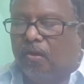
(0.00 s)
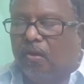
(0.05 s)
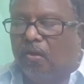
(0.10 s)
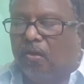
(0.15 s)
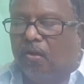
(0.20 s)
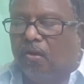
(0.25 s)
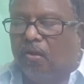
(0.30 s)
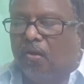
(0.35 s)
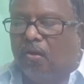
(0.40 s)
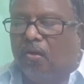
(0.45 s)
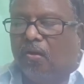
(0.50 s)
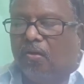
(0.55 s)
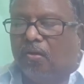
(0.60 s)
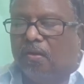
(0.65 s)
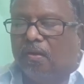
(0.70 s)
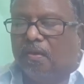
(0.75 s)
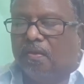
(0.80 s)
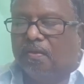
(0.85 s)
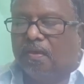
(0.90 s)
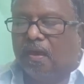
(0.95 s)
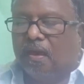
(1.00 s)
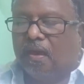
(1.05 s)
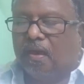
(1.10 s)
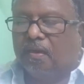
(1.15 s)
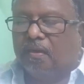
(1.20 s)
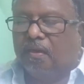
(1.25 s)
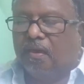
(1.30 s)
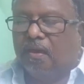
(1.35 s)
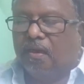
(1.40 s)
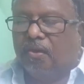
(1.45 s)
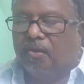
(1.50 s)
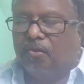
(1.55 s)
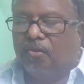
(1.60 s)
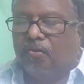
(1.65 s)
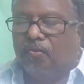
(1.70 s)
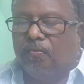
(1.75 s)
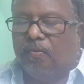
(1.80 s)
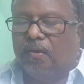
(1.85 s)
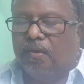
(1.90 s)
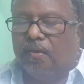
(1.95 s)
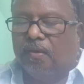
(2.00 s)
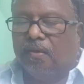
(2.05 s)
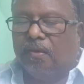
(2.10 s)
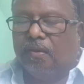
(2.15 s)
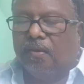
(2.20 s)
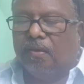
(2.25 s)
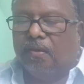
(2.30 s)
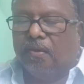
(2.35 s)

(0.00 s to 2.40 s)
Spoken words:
All these are human